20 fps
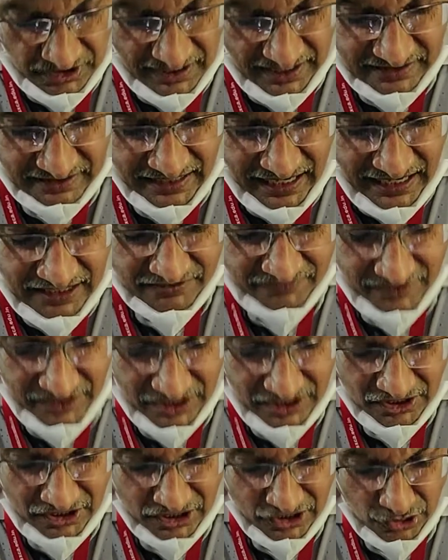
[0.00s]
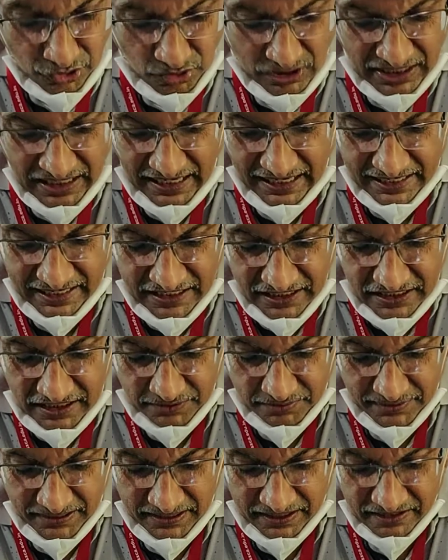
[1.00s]
and that way you can
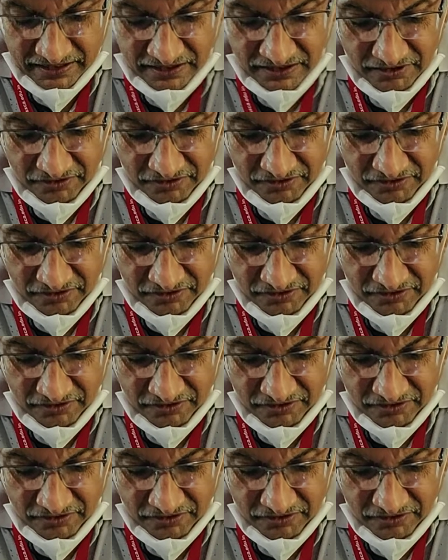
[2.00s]
identify